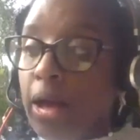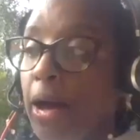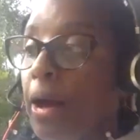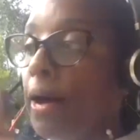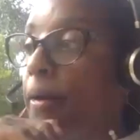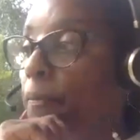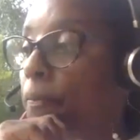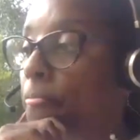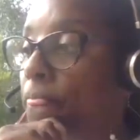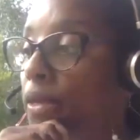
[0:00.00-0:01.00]

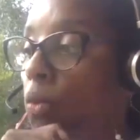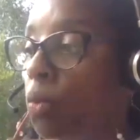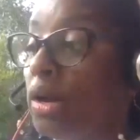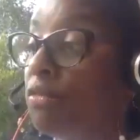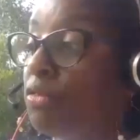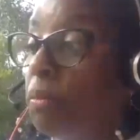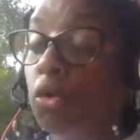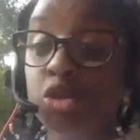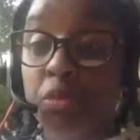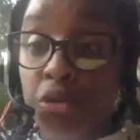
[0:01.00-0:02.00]
um, one of the
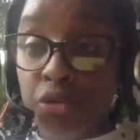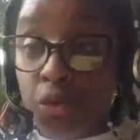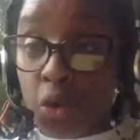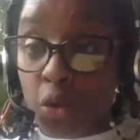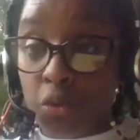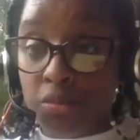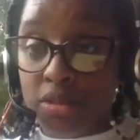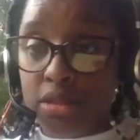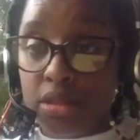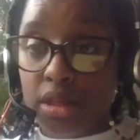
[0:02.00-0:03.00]
most beautiful
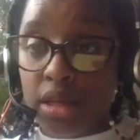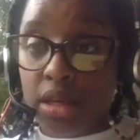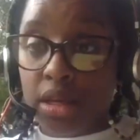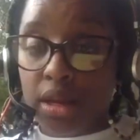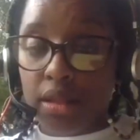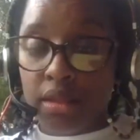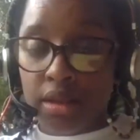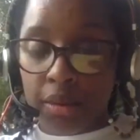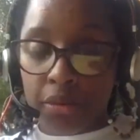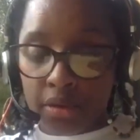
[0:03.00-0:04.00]
homes in the
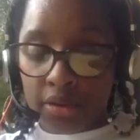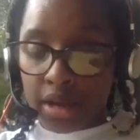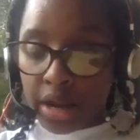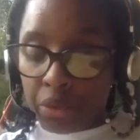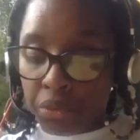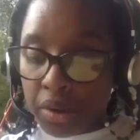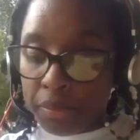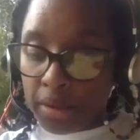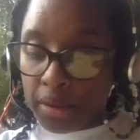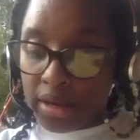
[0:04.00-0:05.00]
neighborhood that I grew
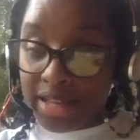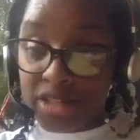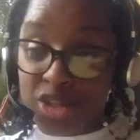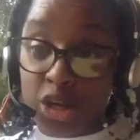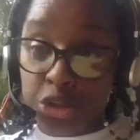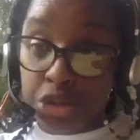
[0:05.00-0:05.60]
up in is Dr.